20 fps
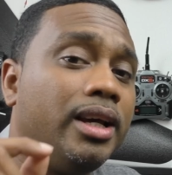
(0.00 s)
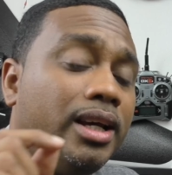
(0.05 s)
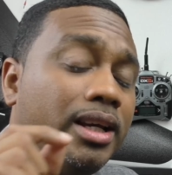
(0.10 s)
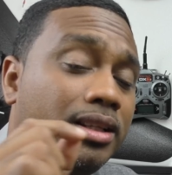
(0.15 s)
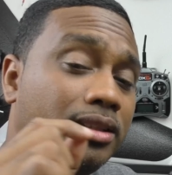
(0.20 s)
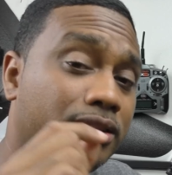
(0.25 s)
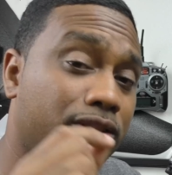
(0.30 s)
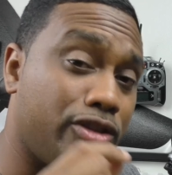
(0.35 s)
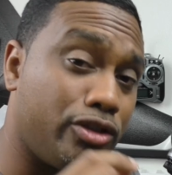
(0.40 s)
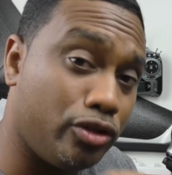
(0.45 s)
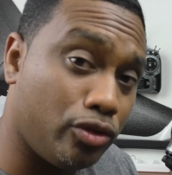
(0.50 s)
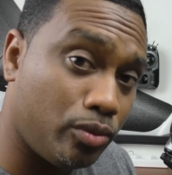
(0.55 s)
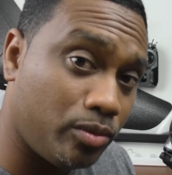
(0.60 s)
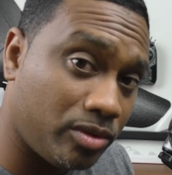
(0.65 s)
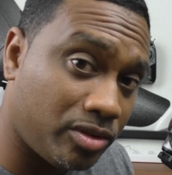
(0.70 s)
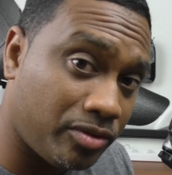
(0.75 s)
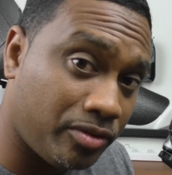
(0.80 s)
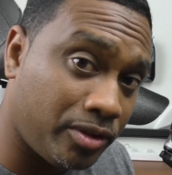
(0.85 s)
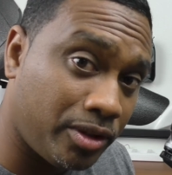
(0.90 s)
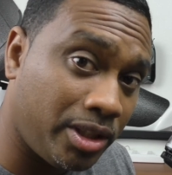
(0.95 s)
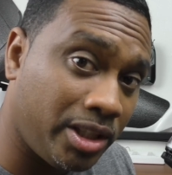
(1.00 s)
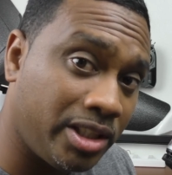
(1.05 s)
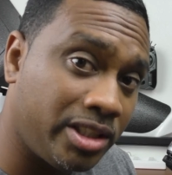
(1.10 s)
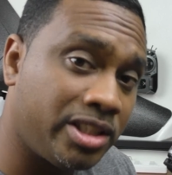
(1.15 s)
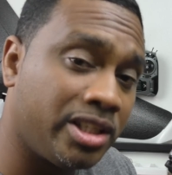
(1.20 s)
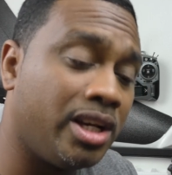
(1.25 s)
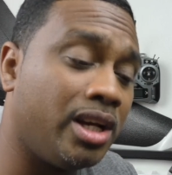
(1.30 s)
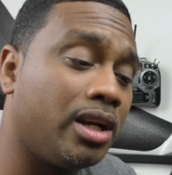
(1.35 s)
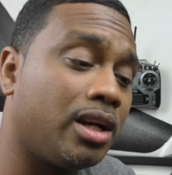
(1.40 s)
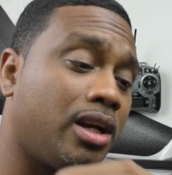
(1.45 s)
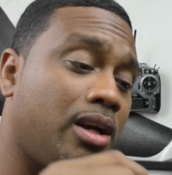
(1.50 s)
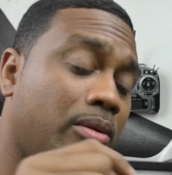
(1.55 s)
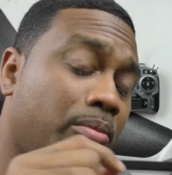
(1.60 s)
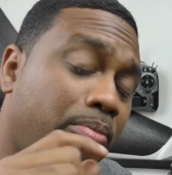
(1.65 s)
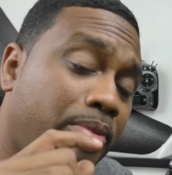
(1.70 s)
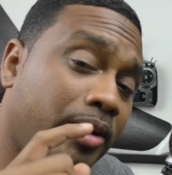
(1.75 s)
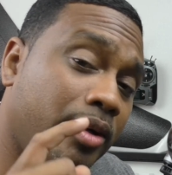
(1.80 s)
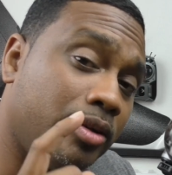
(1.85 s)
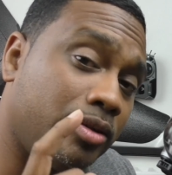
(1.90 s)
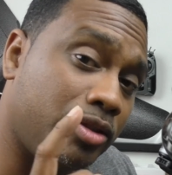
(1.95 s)
in the zooms footage
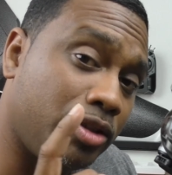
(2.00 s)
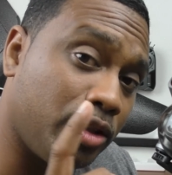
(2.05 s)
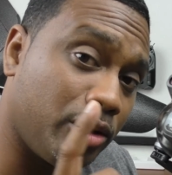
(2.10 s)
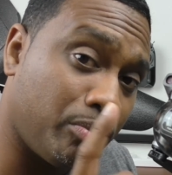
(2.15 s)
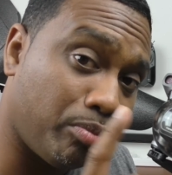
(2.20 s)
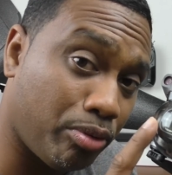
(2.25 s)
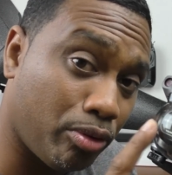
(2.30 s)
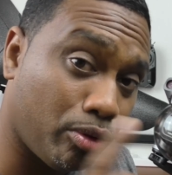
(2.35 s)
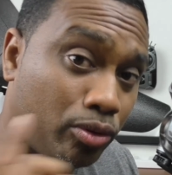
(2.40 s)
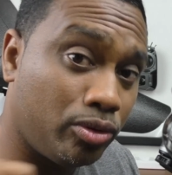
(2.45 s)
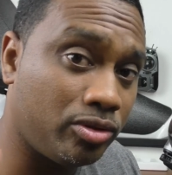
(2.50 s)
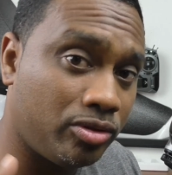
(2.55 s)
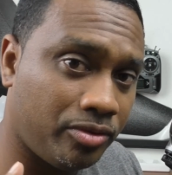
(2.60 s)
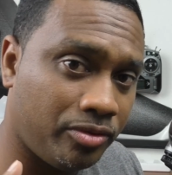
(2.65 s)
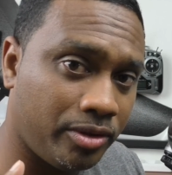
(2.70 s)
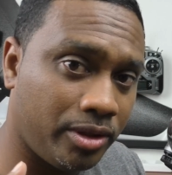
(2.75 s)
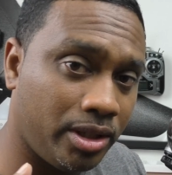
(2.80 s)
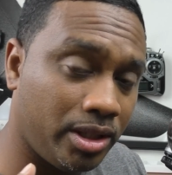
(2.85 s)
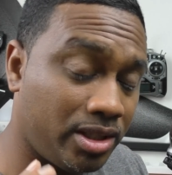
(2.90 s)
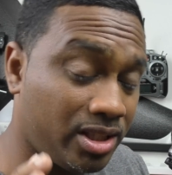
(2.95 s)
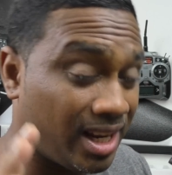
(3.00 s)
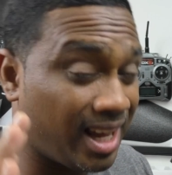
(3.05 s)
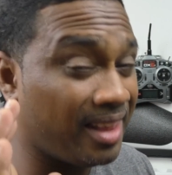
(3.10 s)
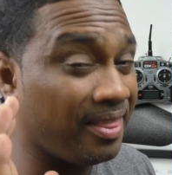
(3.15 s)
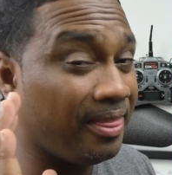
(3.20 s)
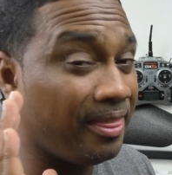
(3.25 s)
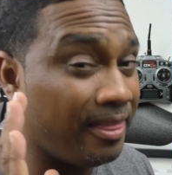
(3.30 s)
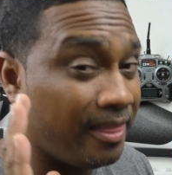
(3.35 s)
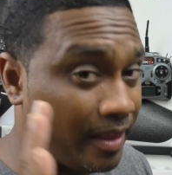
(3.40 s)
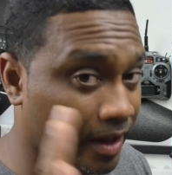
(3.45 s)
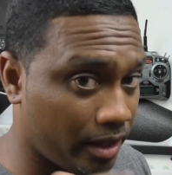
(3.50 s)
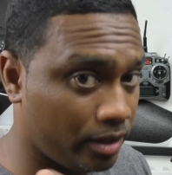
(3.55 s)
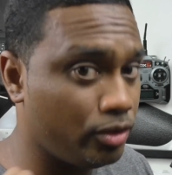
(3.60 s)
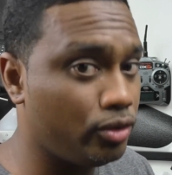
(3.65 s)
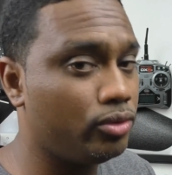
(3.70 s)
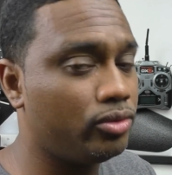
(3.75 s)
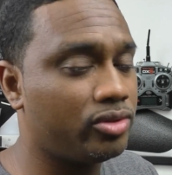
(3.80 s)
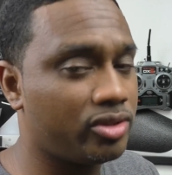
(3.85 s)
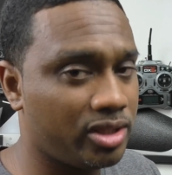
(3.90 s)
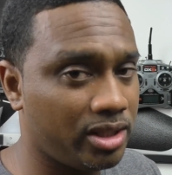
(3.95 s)
compared to the pros footage and then
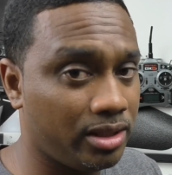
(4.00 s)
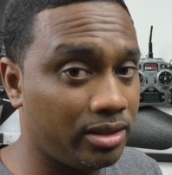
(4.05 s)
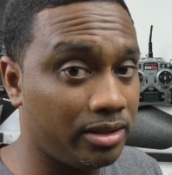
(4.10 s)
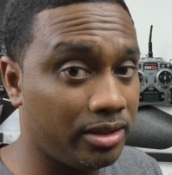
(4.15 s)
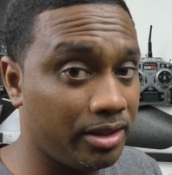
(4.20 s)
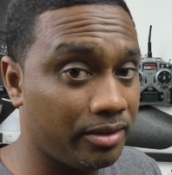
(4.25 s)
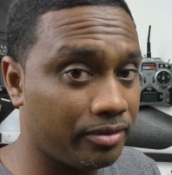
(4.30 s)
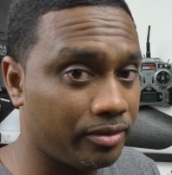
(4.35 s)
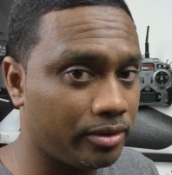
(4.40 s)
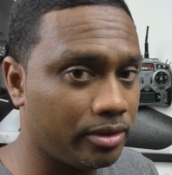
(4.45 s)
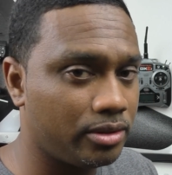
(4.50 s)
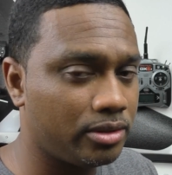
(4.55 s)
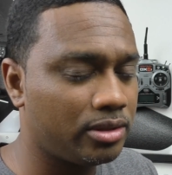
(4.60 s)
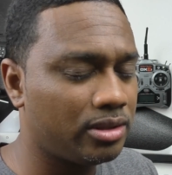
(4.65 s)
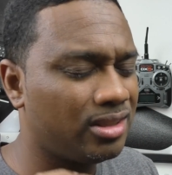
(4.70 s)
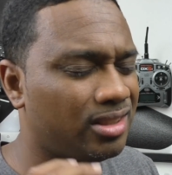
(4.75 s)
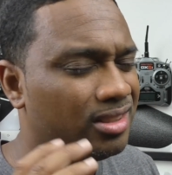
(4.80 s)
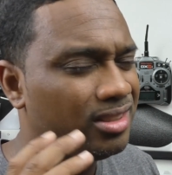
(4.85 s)
you'll see the difference